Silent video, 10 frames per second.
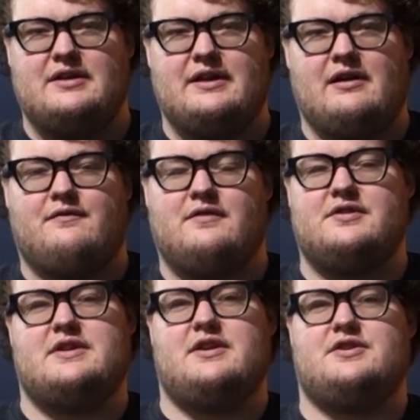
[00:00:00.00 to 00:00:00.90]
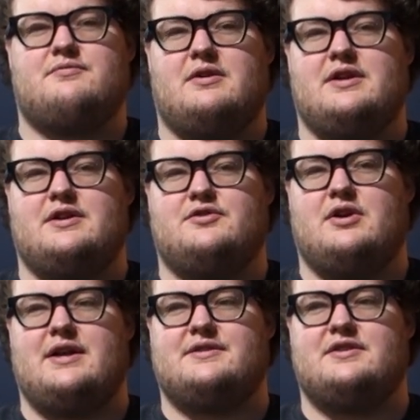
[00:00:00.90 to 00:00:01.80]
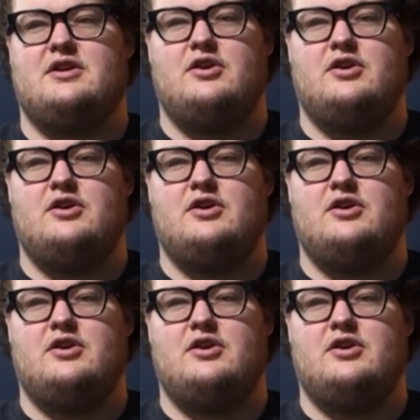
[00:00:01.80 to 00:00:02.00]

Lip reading: Now, first, I just want to address,